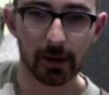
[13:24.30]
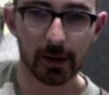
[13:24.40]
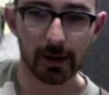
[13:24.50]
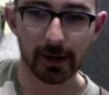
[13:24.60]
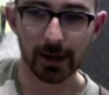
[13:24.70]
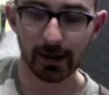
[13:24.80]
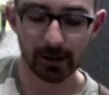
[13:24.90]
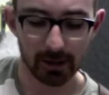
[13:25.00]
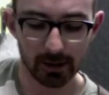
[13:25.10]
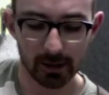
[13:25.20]
Now
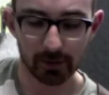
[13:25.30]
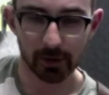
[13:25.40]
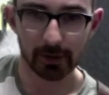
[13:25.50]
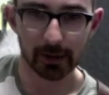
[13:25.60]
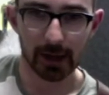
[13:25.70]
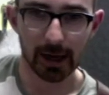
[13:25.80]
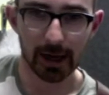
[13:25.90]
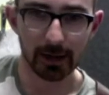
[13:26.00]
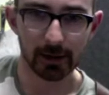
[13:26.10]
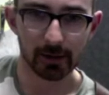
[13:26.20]
again, I'm grabbing the
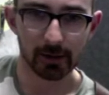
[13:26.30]
A,